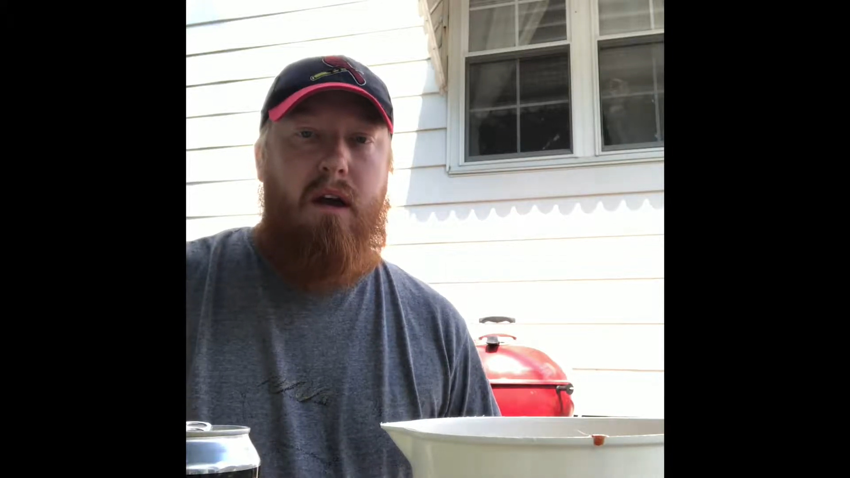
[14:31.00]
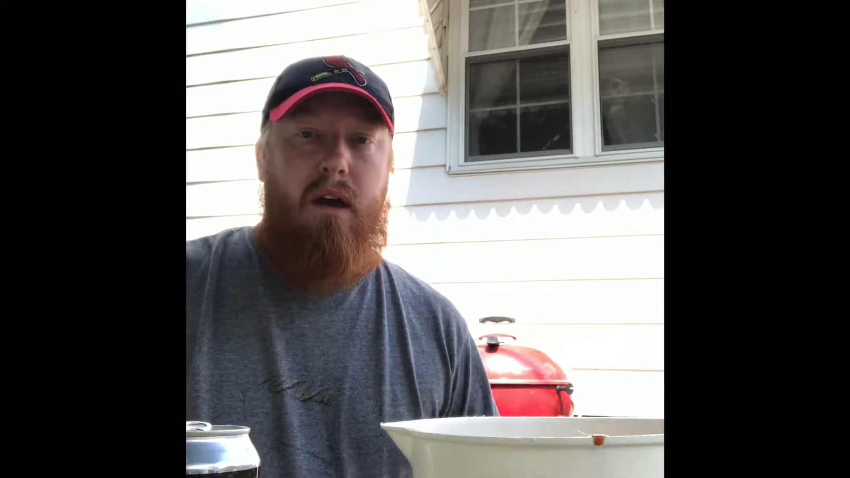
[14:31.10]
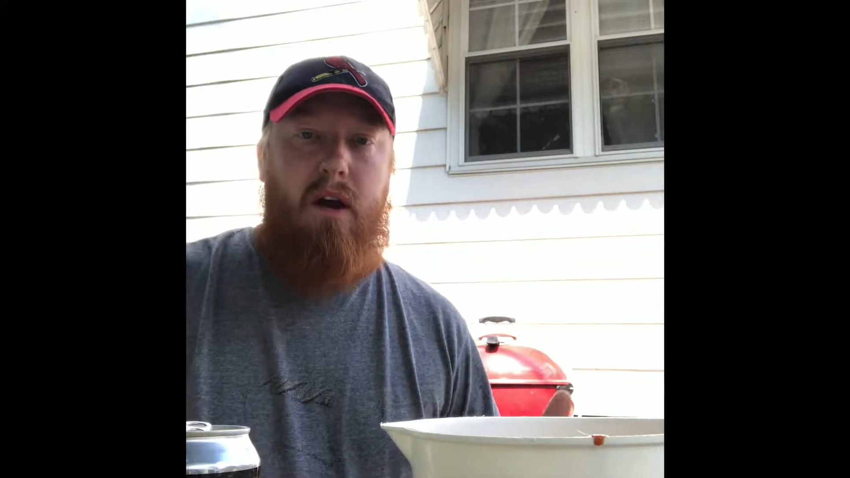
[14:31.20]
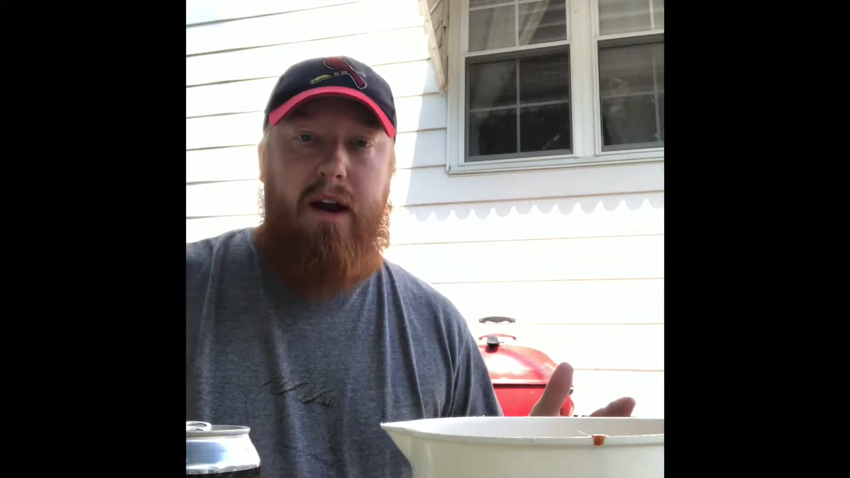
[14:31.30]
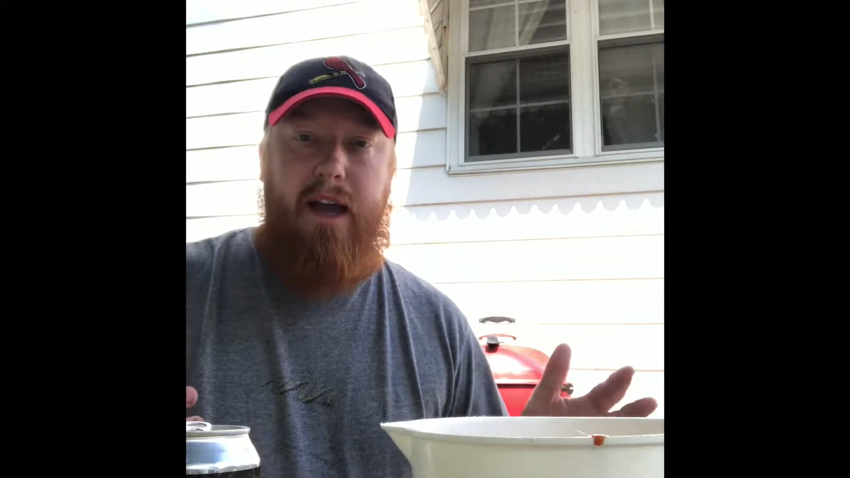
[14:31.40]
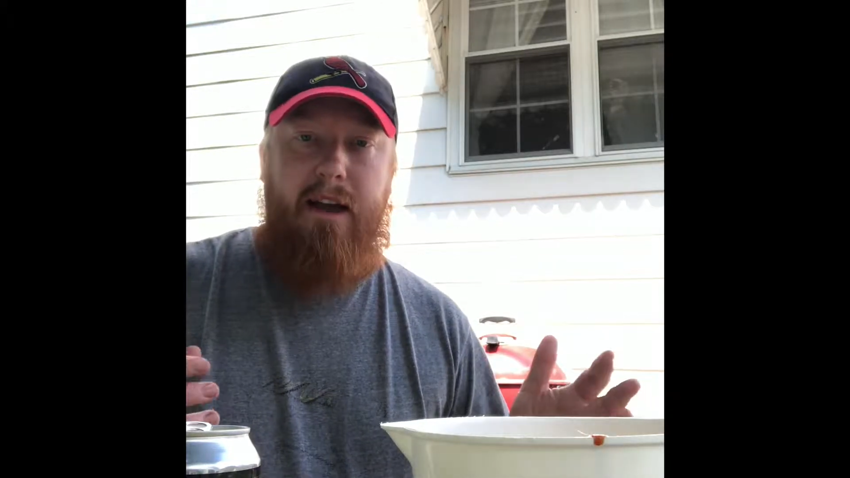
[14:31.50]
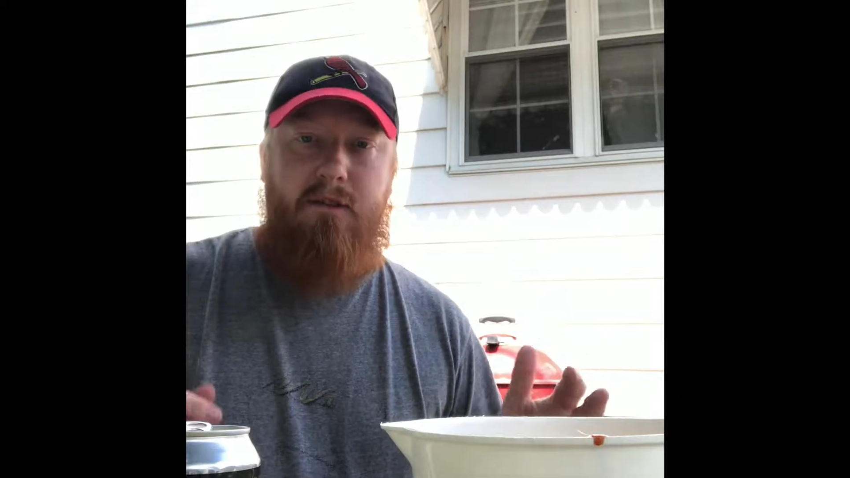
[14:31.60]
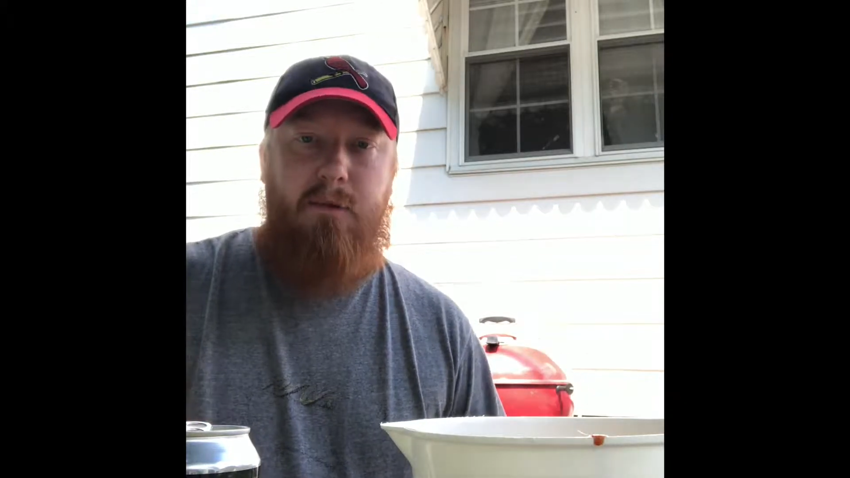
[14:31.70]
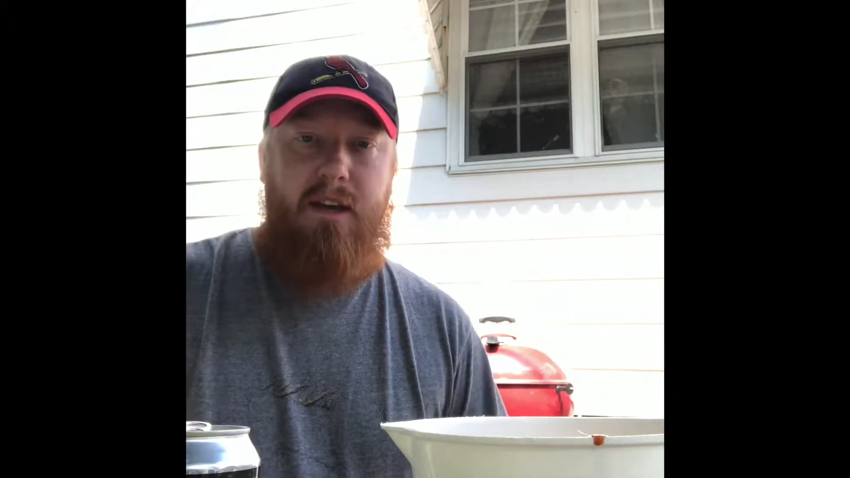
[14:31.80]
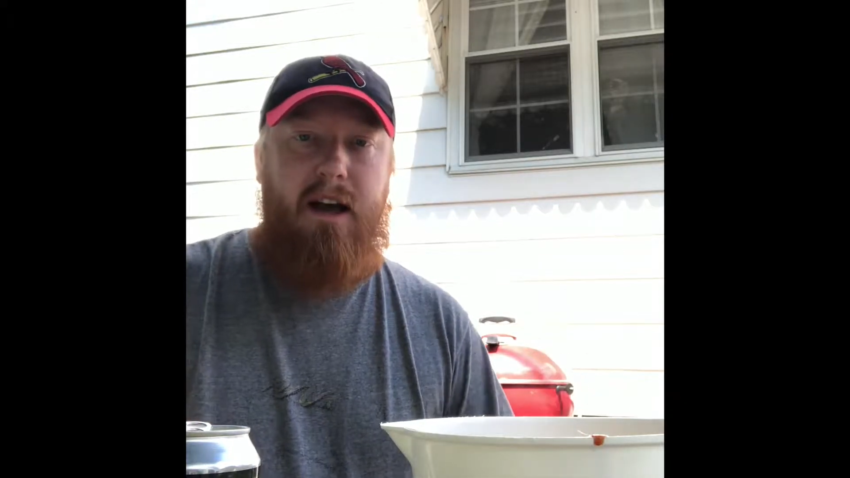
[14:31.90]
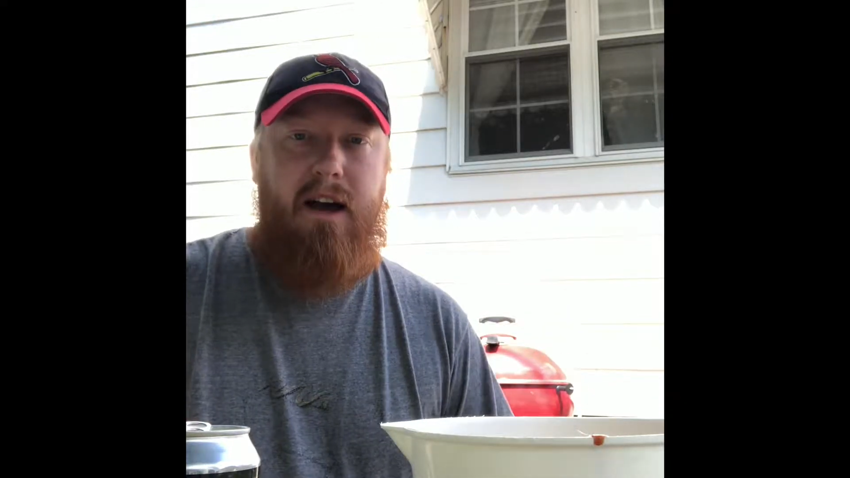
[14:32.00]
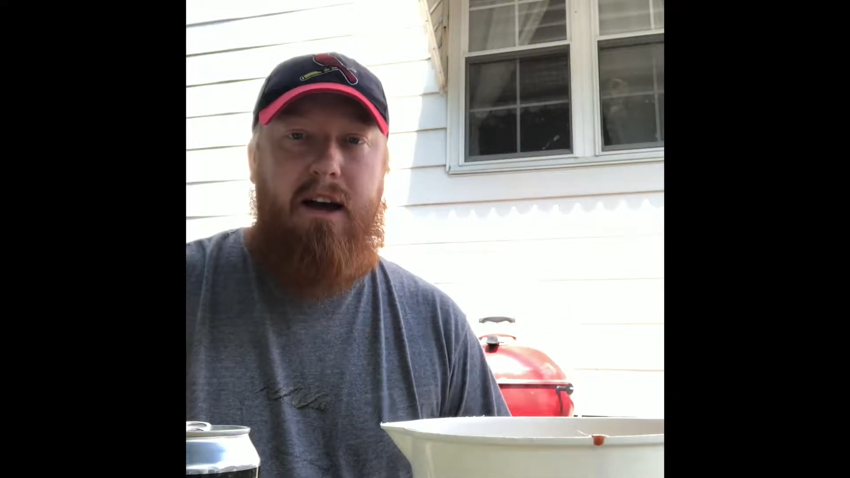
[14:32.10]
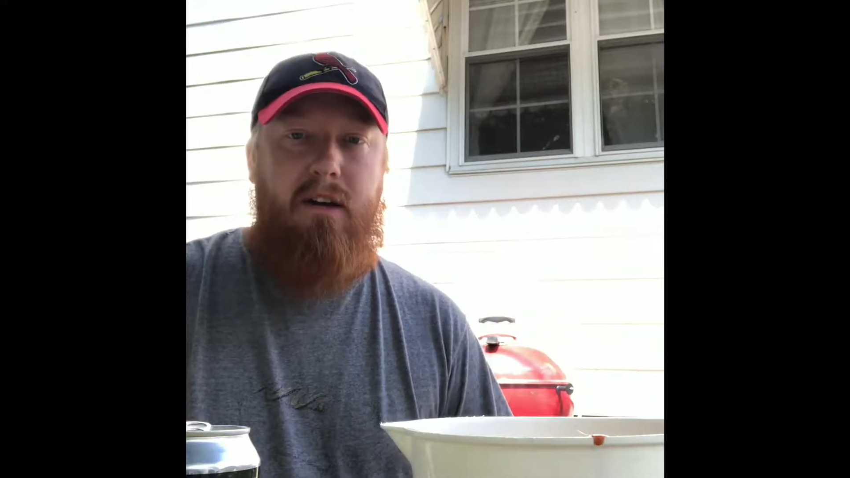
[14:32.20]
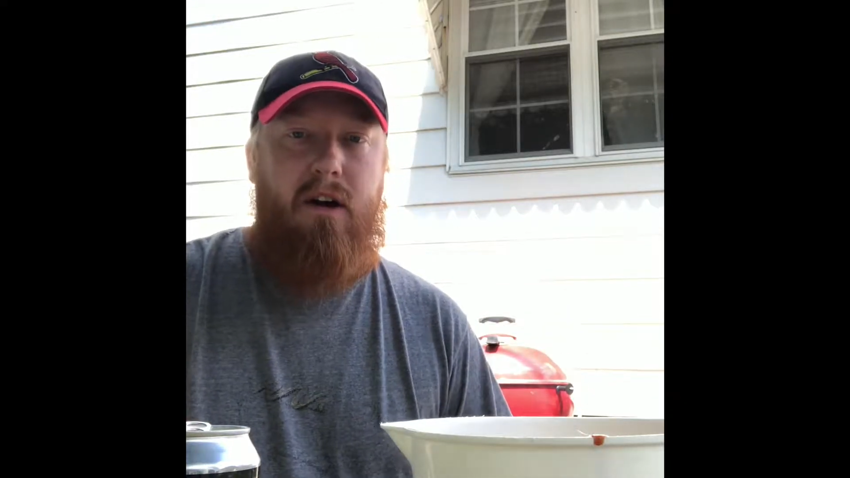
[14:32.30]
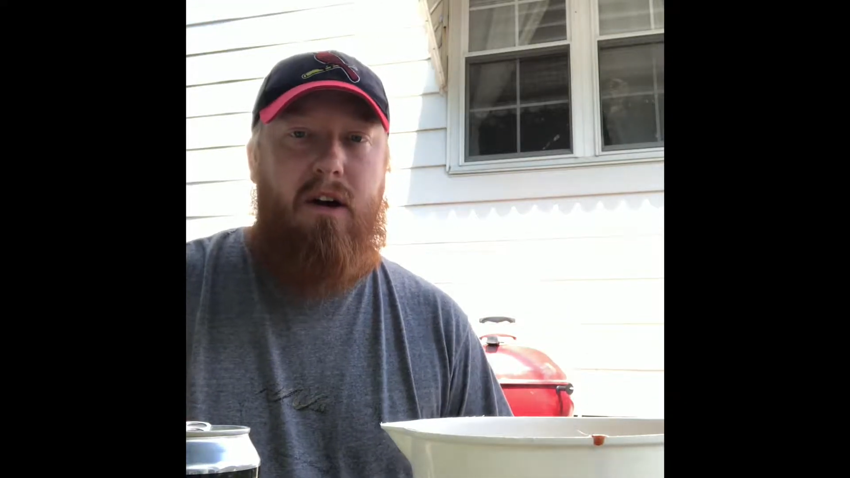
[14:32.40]
All right, guys, we
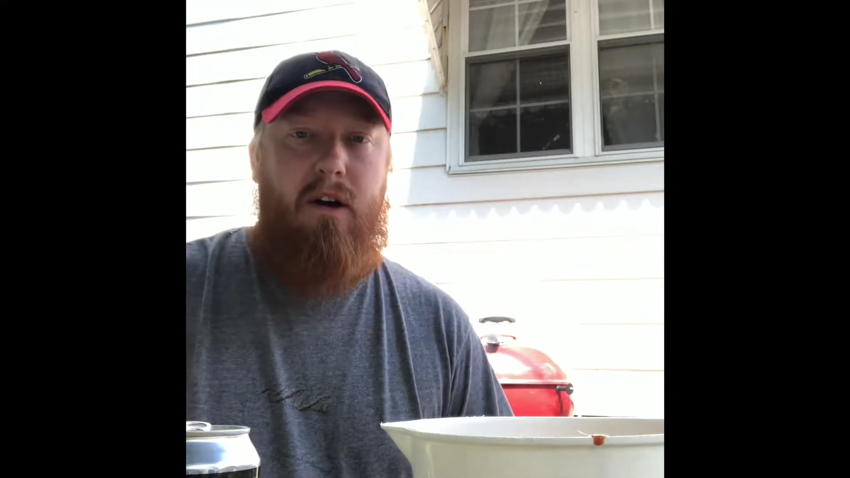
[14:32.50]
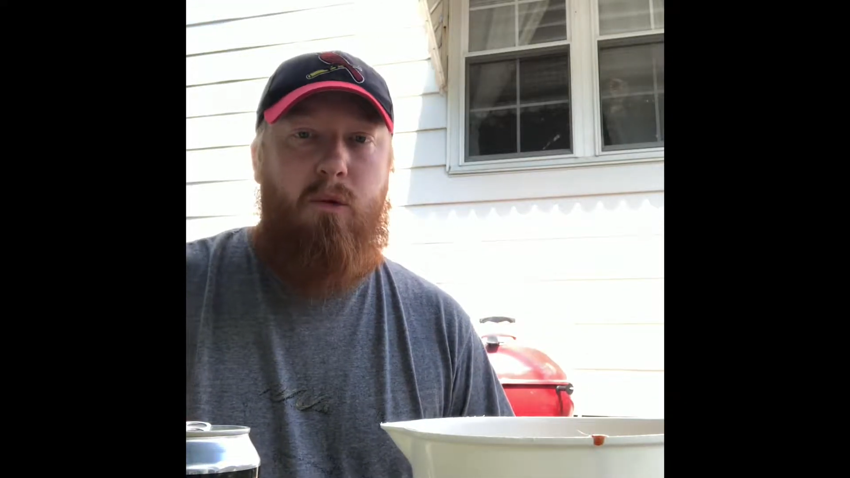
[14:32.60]
got our